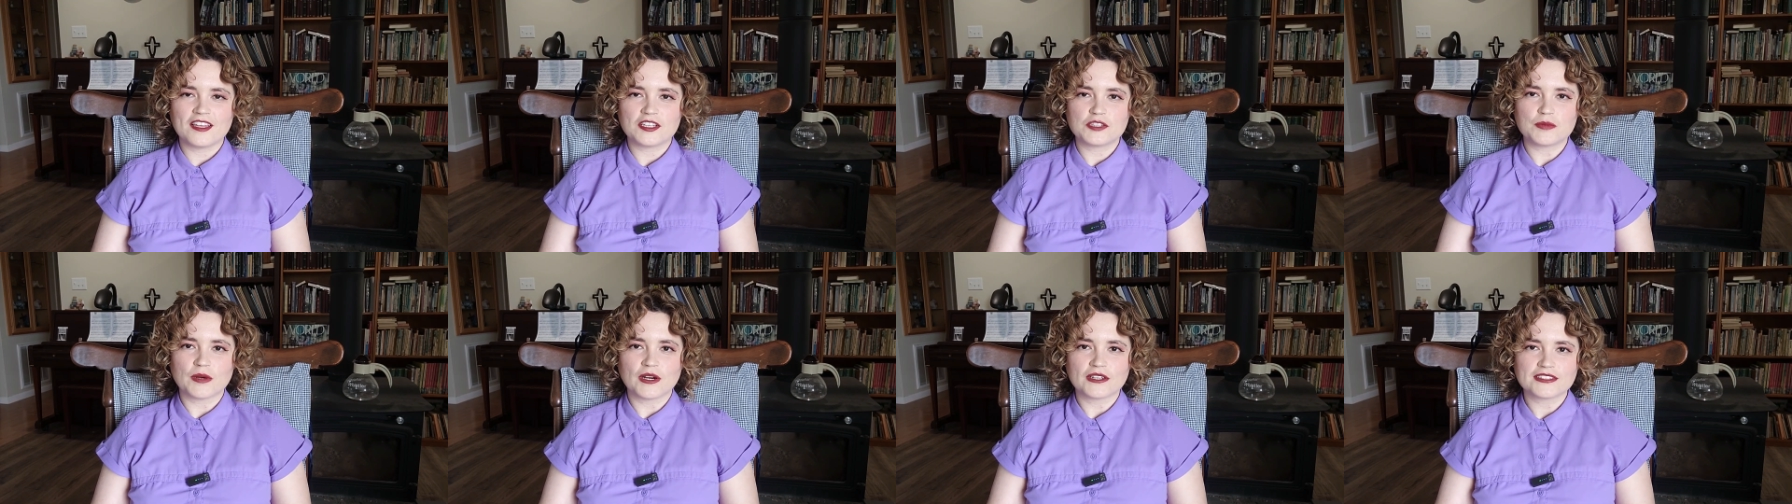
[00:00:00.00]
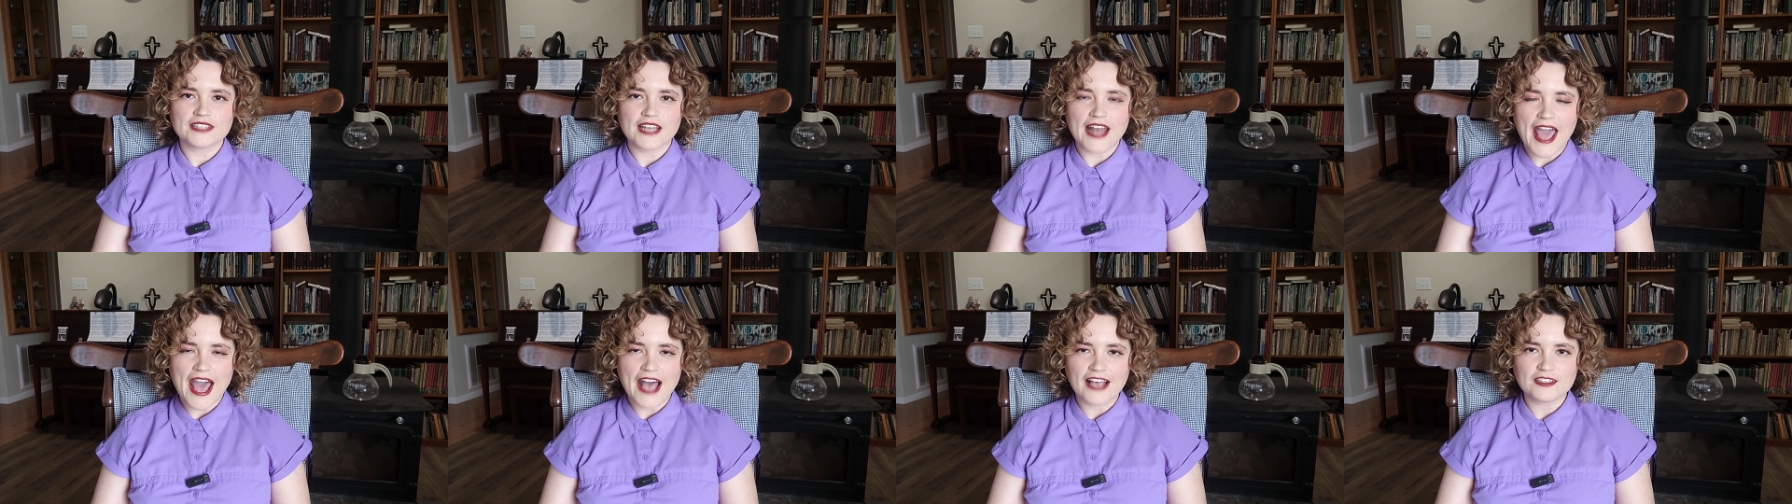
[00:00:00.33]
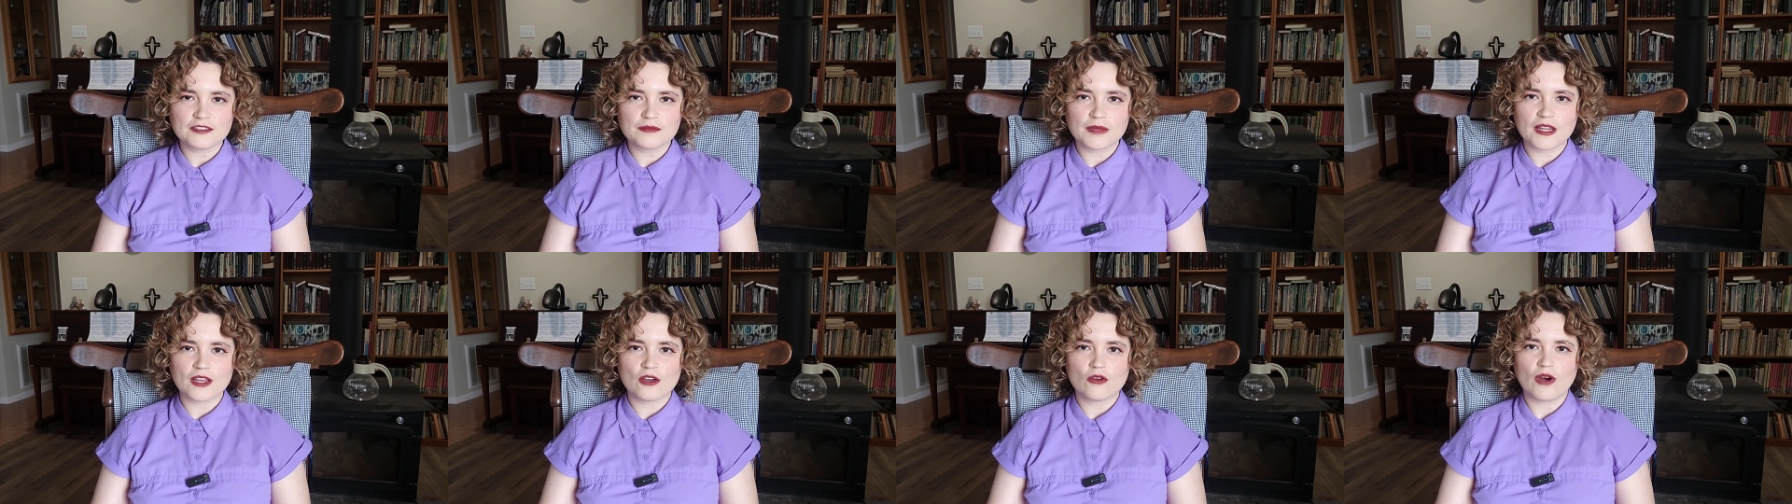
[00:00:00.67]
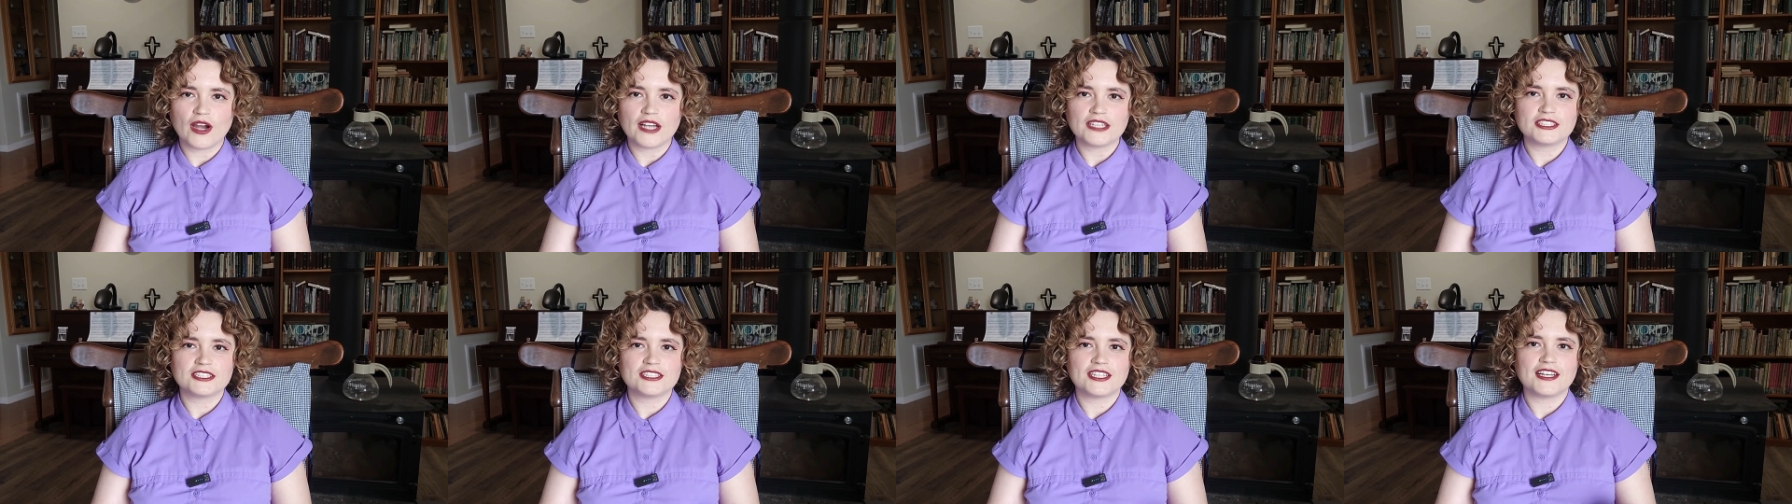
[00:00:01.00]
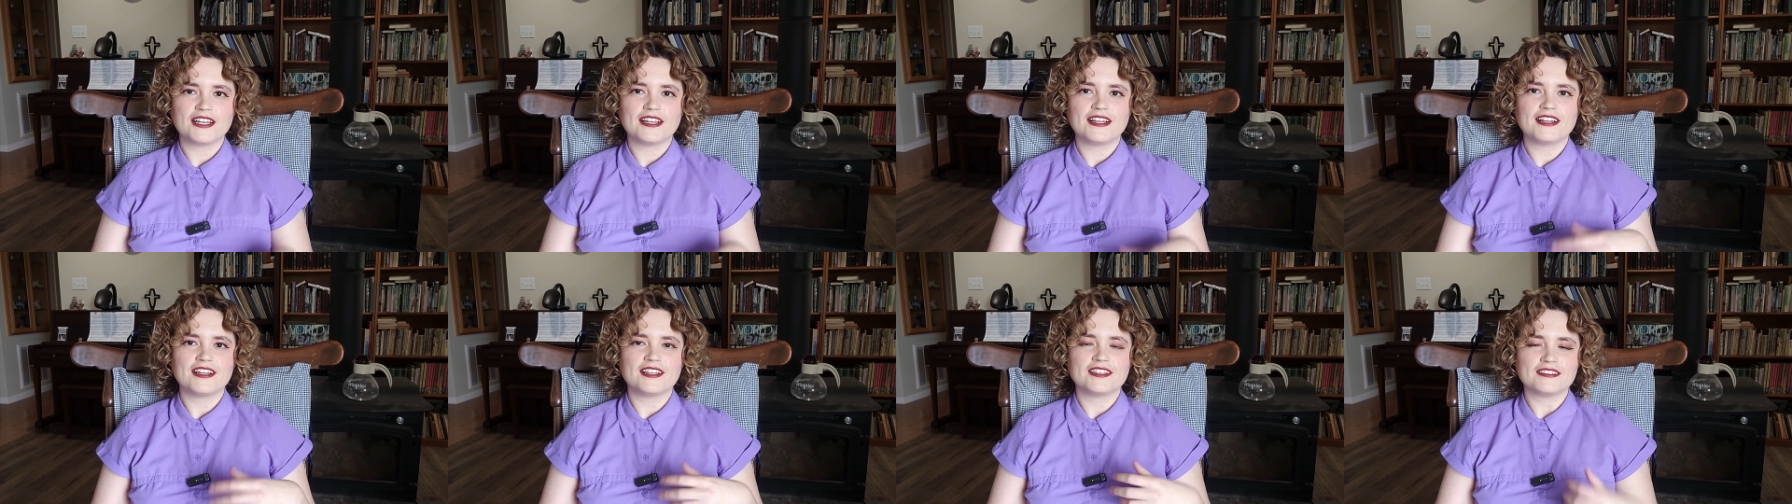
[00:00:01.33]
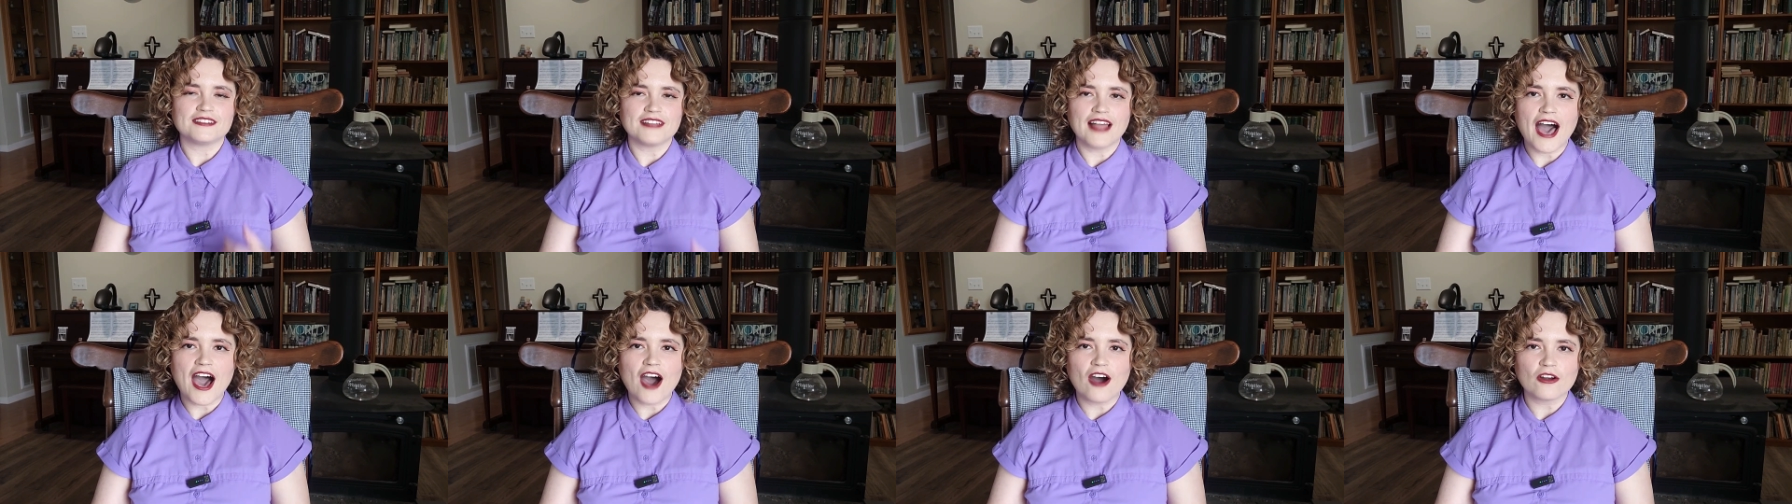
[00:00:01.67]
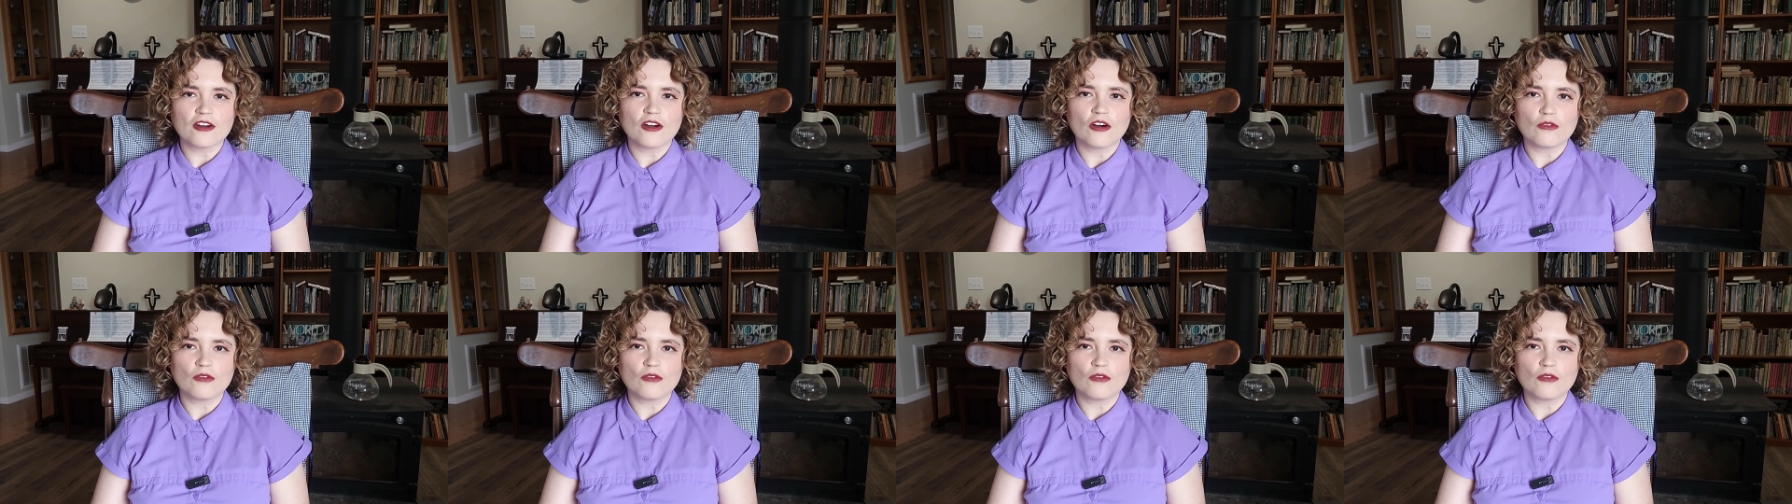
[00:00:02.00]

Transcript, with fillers: this person asked me the question in this loud,